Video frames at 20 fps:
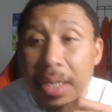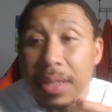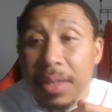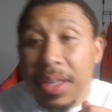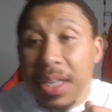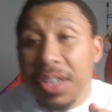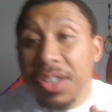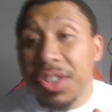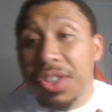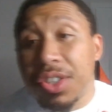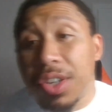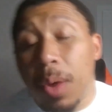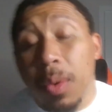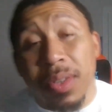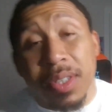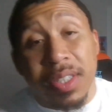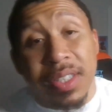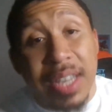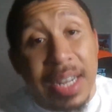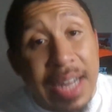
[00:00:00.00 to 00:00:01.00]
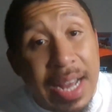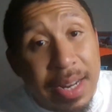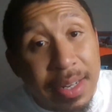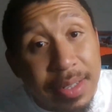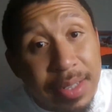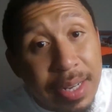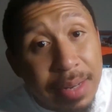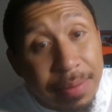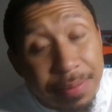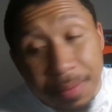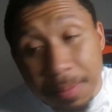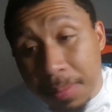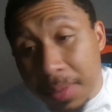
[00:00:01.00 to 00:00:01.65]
This show was a 10 out of 10 for